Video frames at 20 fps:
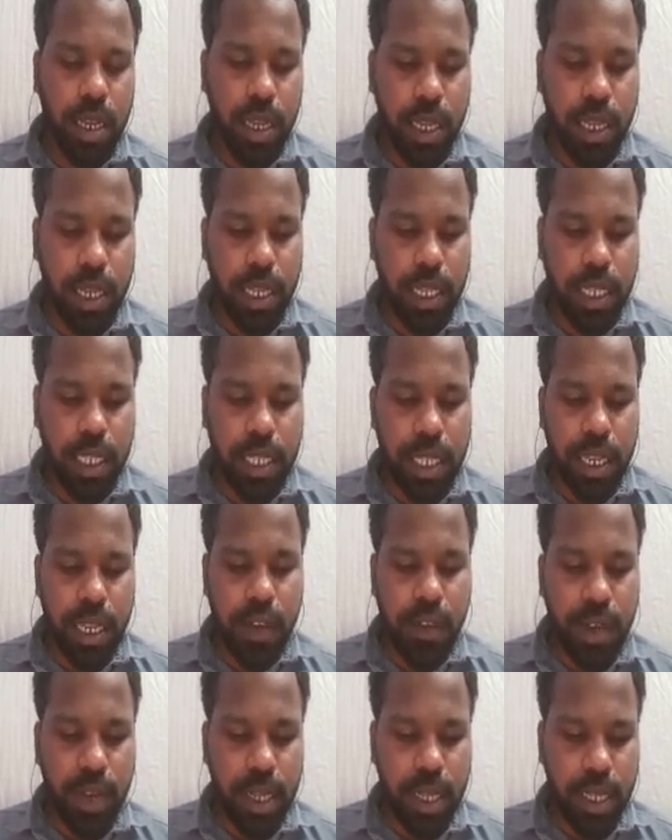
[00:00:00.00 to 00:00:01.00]
It's
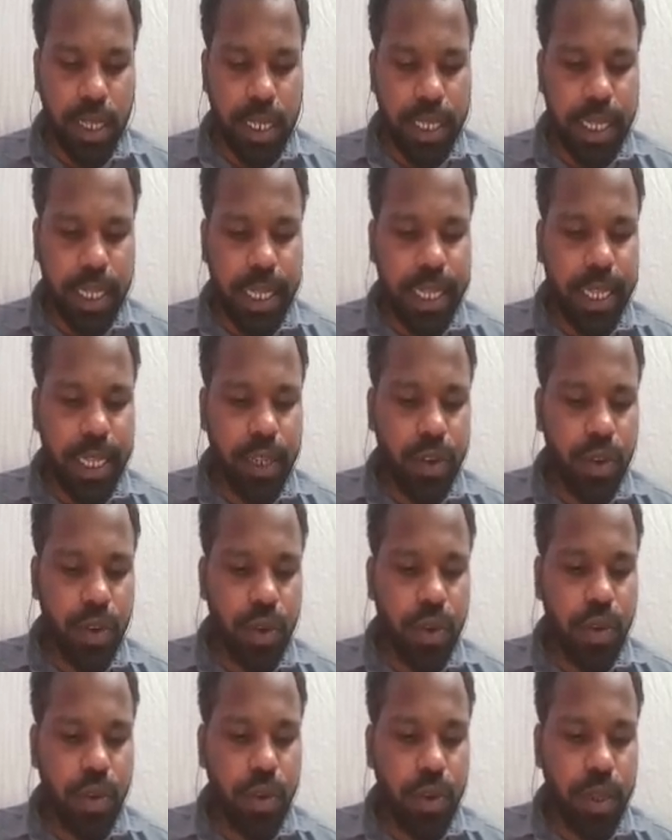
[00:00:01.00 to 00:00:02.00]
our credit
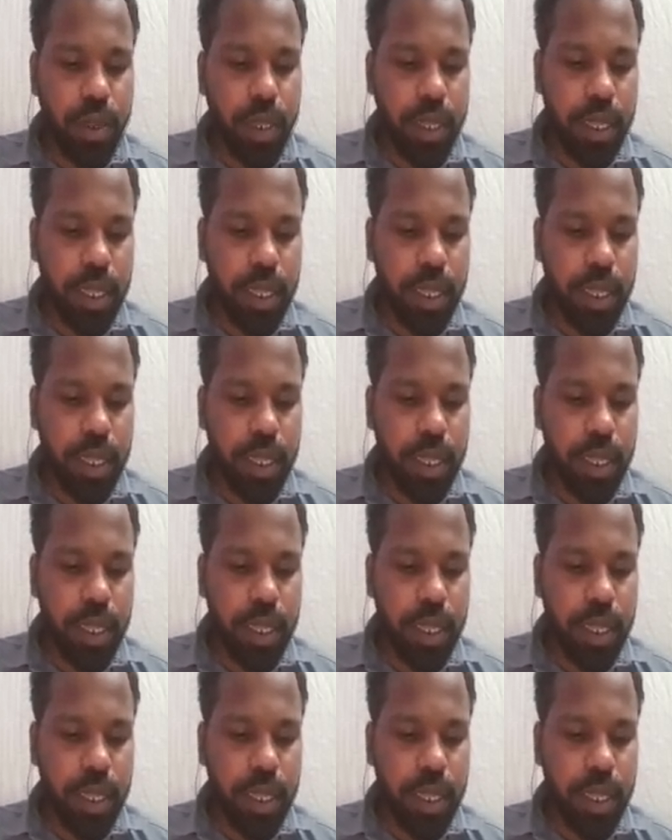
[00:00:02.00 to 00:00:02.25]
code